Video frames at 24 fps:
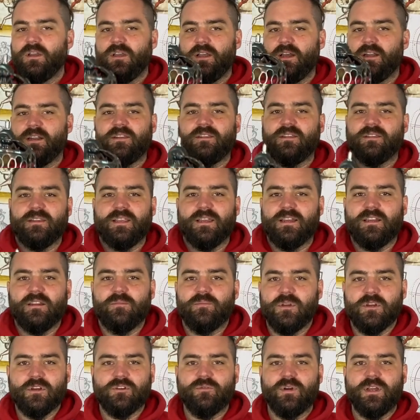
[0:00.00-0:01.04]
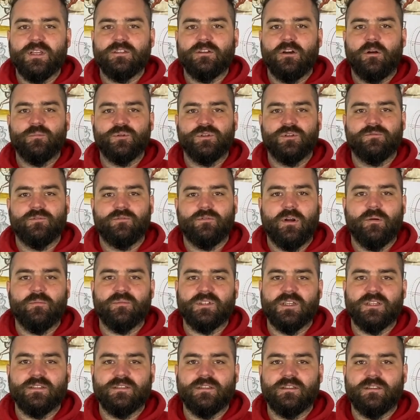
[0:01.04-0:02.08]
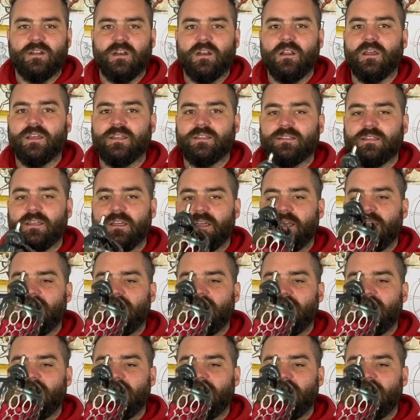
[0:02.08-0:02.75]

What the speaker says: And I think they're going to be a great option for representing the light